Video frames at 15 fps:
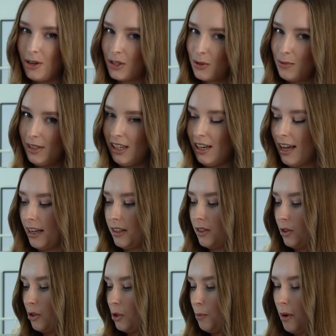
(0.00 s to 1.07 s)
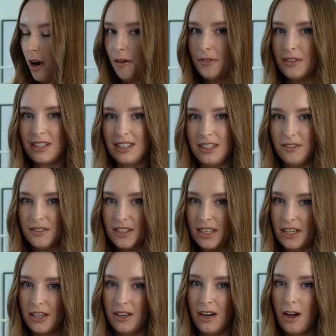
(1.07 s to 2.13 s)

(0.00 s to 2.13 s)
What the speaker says: also really like those puffed sleeves here.